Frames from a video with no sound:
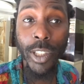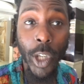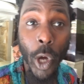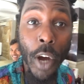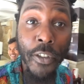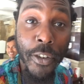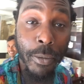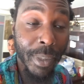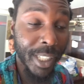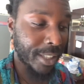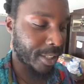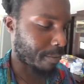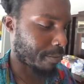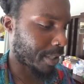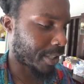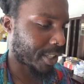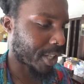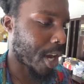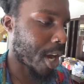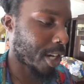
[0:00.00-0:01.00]
to offer me some
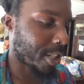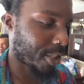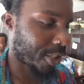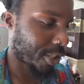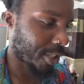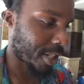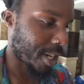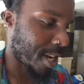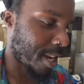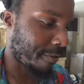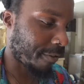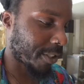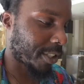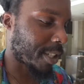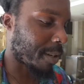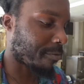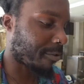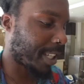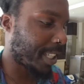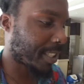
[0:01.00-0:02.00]
massage uh, for
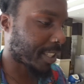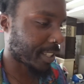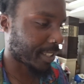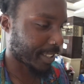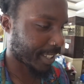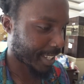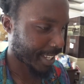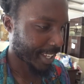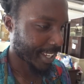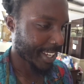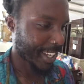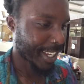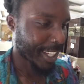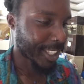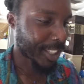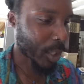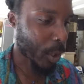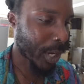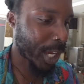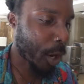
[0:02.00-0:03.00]
some reason.
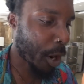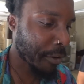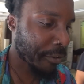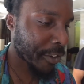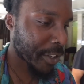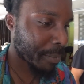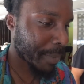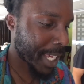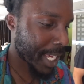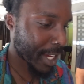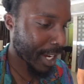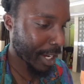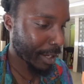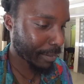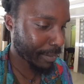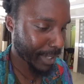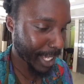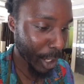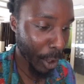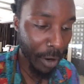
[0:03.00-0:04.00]
So he offered me.
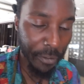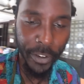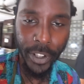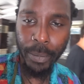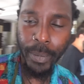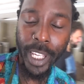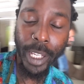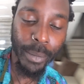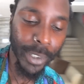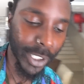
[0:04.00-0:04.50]
Um, he offered me a